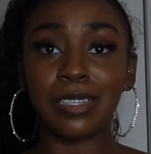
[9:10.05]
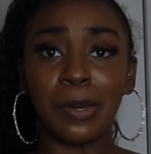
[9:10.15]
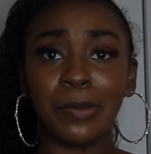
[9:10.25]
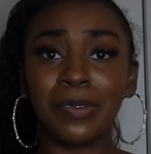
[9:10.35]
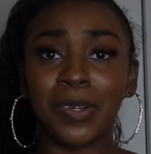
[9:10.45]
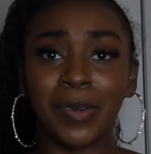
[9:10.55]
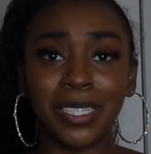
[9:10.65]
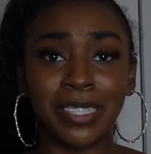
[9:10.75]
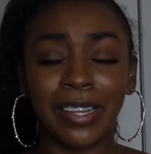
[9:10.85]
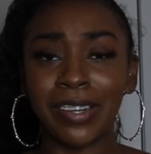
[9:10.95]
so if you want to
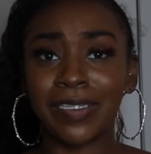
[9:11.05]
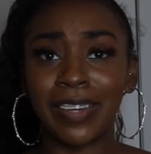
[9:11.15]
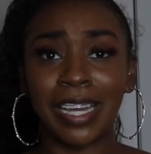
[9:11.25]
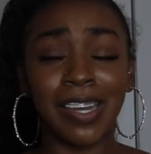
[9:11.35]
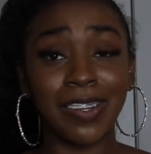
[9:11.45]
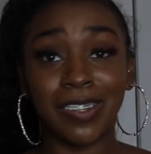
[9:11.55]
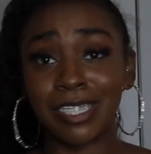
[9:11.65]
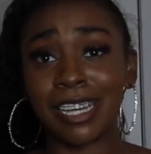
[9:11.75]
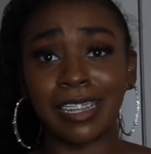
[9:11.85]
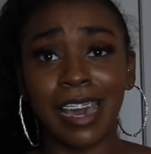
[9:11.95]
watch a longer video, go
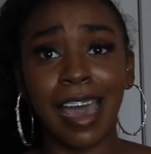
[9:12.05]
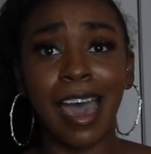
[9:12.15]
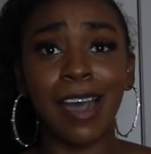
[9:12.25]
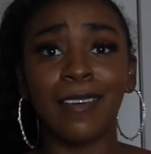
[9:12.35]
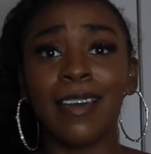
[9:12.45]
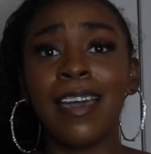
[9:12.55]
check that out.